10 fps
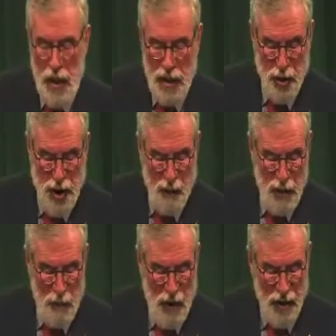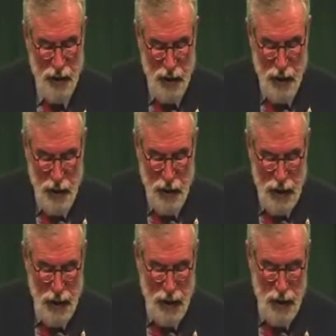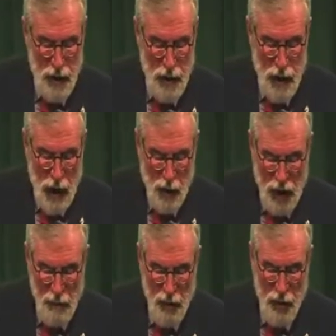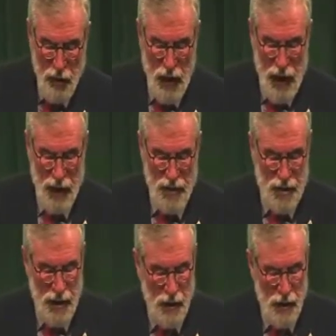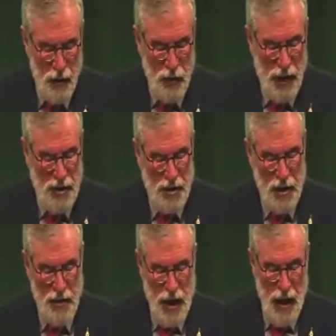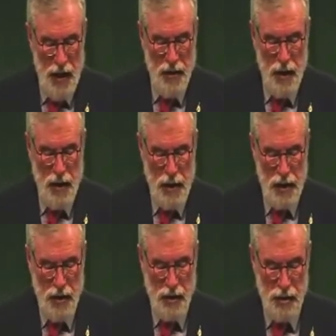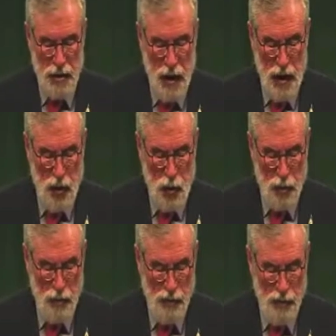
It should implement the agreement on legacy reached 10 years ago.